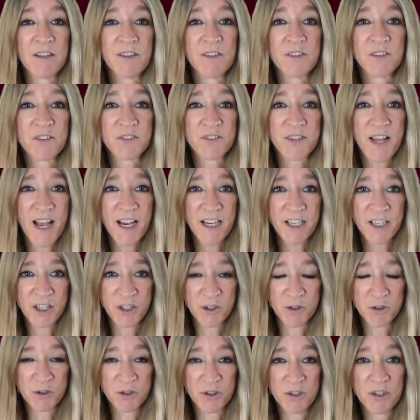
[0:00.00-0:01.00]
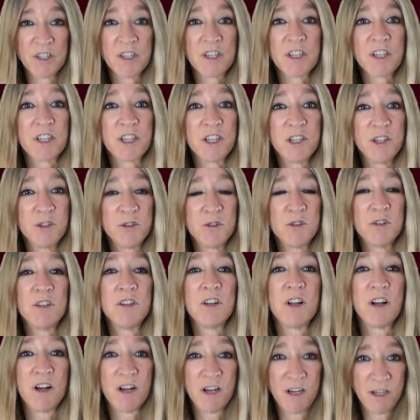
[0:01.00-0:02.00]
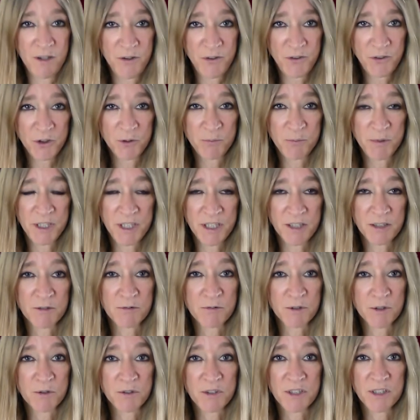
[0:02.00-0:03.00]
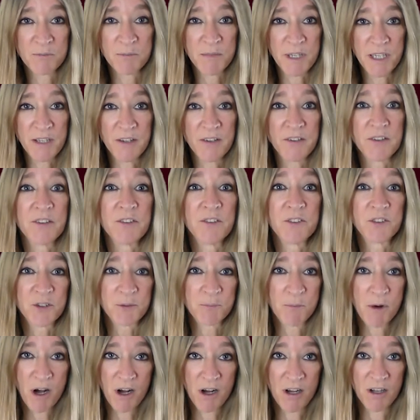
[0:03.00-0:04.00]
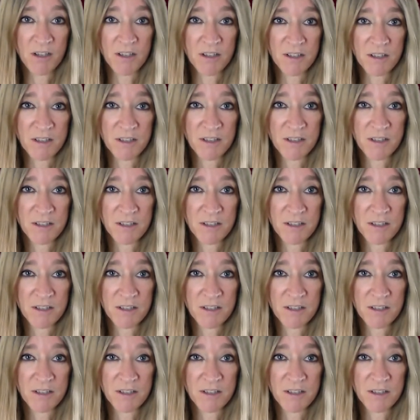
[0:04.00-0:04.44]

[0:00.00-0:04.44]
Saccule. Cule also being a root that means small.